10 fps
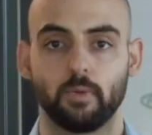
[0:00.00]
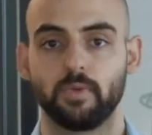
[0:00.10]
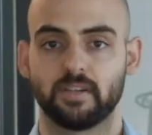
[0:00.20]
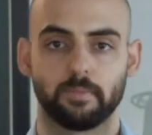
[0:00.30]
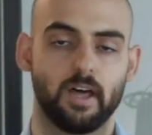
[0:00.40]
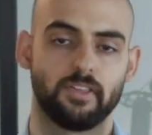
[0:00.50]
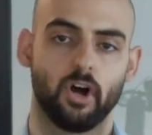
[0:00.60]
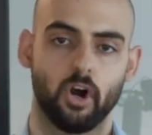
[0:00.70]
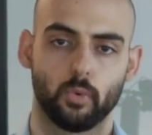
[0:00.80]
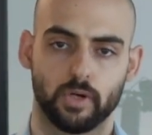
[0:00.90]
that we supply the
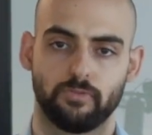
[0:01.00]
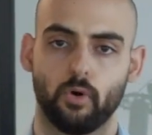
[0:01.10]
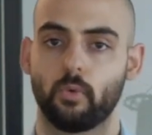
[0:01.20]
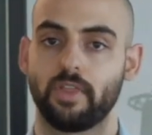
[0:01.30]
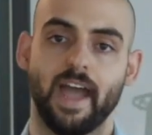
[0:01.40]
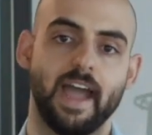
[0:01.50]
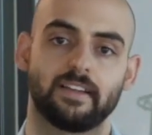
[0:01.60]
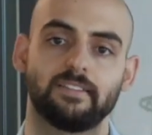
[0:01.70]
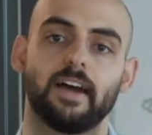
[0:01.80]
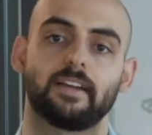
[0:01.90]
artwork for with a
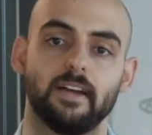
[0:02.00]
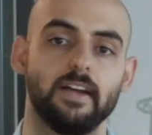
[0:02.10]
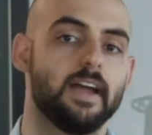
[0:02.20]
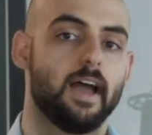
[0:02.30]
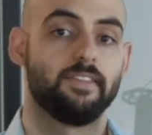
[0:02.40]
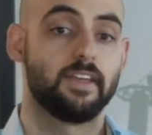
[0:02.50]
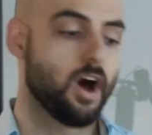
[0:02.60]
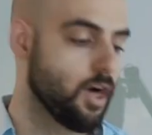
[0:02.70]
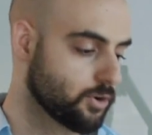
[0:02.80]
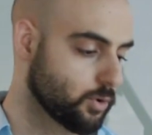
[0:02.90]
hang tag. And
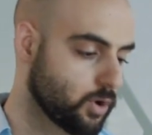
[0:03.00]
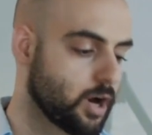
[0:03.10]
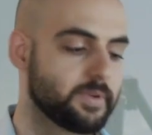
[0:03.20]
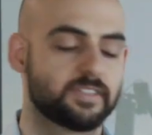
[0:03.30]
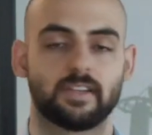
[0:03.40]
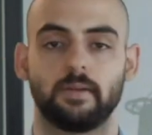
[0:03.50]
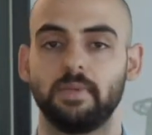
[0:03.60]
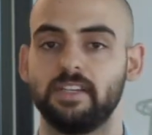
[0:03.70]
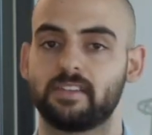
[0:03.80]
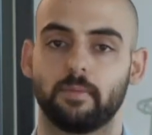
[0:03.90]
then other requirements can
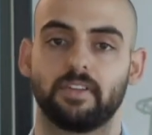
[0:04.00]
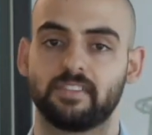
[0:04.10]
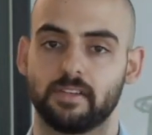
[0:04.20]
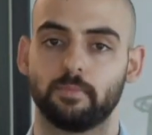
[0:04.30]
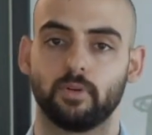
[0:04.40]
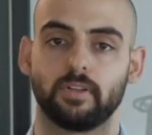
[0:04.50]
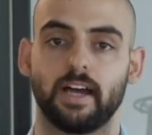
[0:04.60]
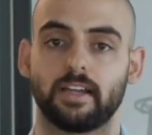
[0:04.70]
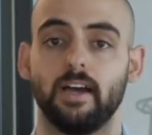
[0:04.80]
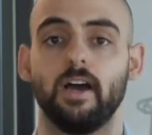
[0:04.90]
be something simple
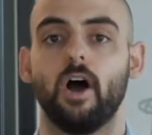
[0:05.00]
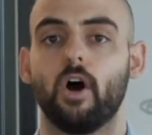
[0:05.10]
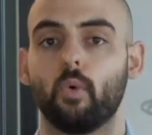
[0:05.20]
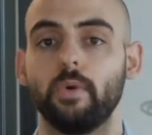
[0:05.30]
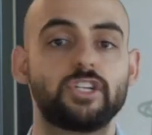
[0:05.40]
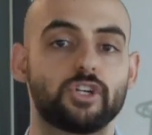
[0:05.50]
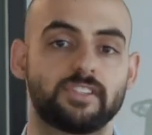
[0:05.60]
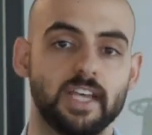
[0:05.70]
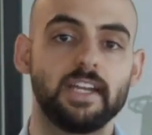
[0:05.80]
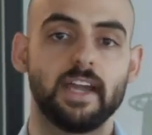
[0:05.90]
like, we
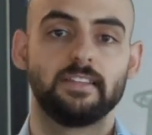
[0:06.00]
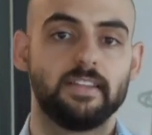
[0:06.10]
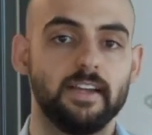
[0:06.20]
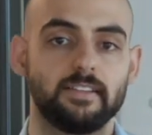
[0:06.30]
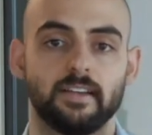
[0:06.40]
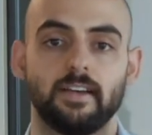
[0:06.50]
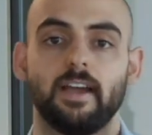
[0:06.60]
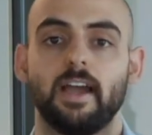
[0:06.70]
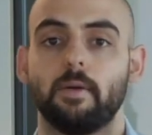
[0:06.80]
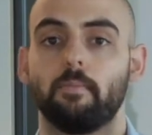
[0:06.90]
should set a date
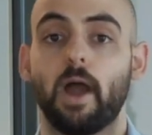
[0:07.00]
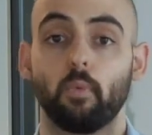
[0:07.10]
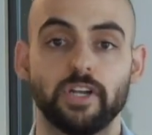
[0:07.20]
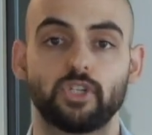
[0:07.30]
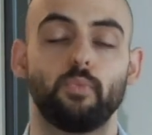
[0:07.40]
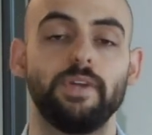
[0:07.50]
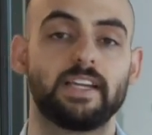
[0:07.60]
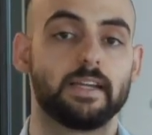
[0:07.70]
by which we